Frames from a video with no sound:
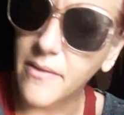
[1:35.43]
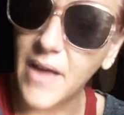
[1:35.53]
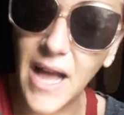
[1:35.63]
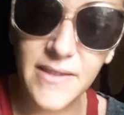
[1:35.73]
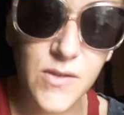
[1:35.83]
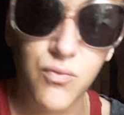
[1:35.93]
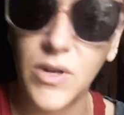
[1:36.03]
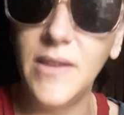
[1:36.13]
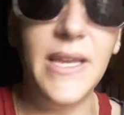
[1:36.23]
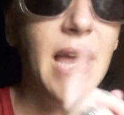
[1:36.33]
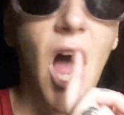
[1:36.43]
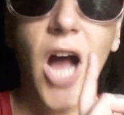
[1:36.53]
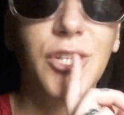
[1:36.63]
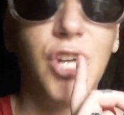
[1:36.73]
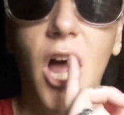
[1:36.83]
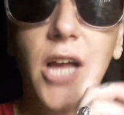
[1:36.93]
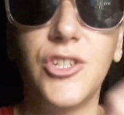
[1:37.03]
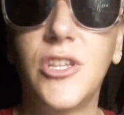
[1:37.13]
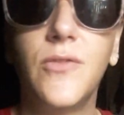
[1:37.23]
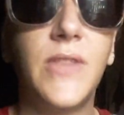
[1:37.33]
that's really hush.
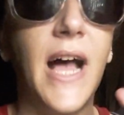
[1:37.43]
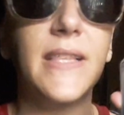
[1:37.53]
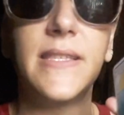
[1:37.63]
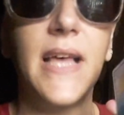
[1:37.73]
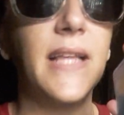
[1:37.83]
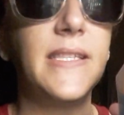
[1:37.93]
That